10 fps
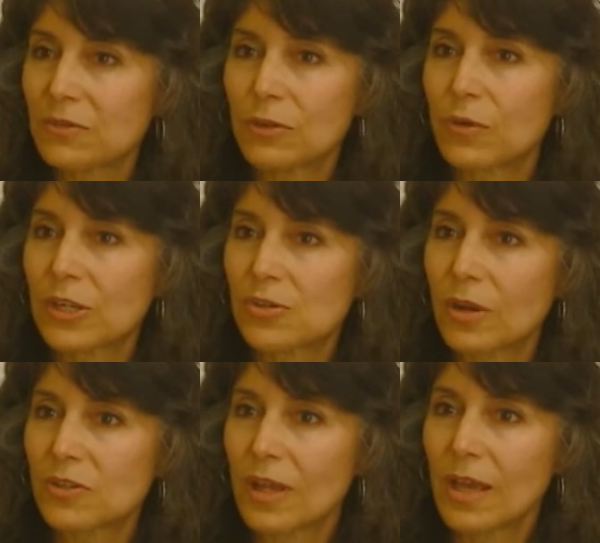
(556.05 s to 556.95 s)
food
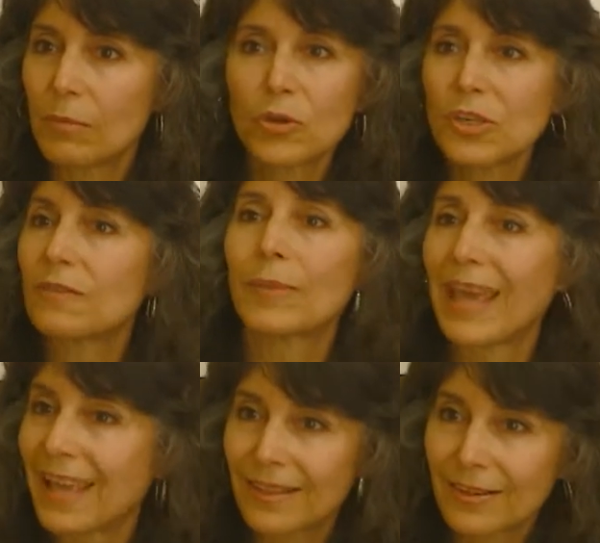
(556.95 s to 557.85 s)
restaurants, most of them
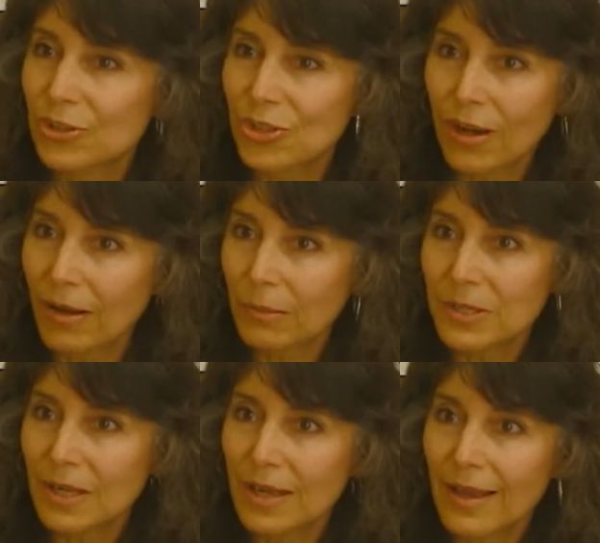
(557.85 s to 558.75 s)
hate their jobs.